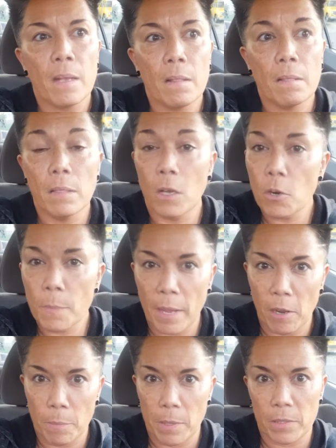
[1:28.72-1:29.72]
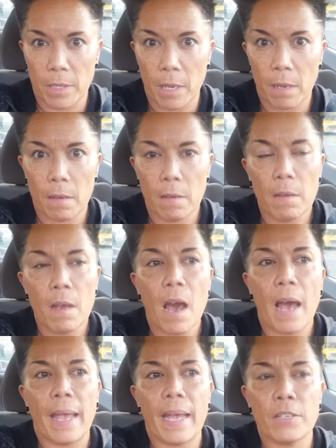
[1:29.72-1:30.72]
load my own music.
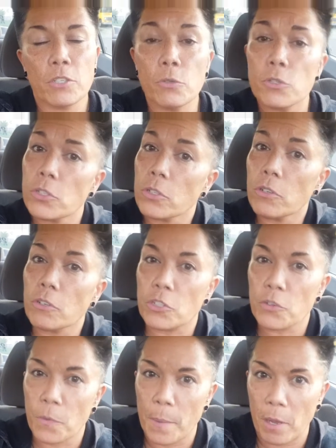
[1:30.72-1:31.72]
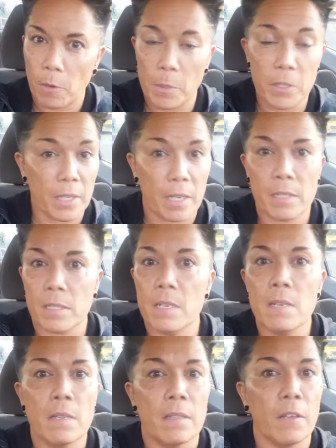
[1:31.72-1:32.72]
I had to search for my own music because
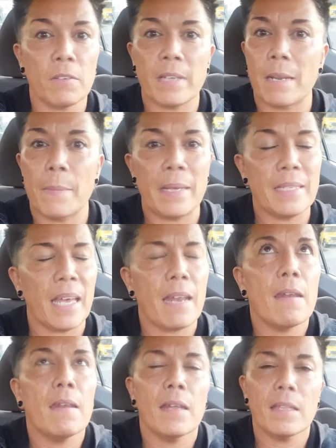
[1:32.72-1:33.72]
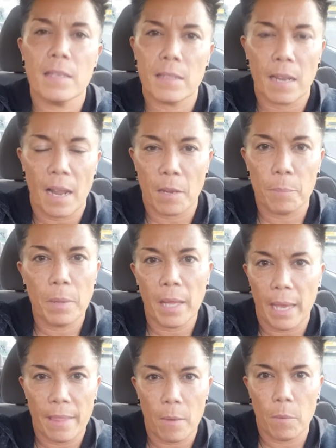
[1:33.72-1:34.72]
their database had nothing that I could
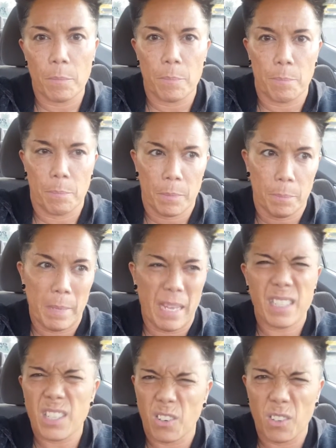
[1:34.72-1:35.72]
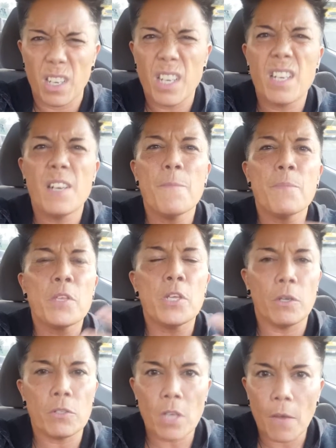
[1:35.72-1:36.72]
play that would be considered,
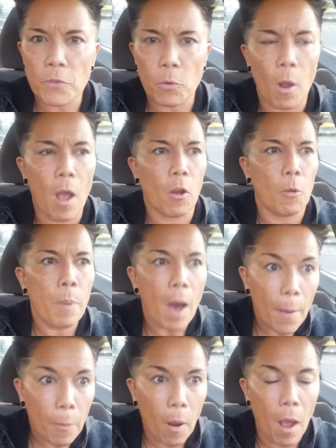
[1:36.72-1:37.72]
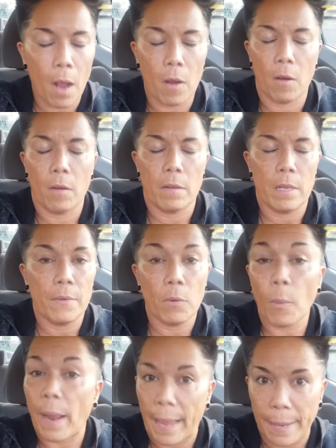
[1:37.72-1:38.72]
softer rock or pop rock or even
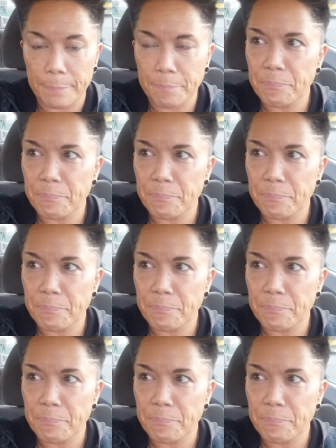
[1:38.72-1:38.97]
reggae.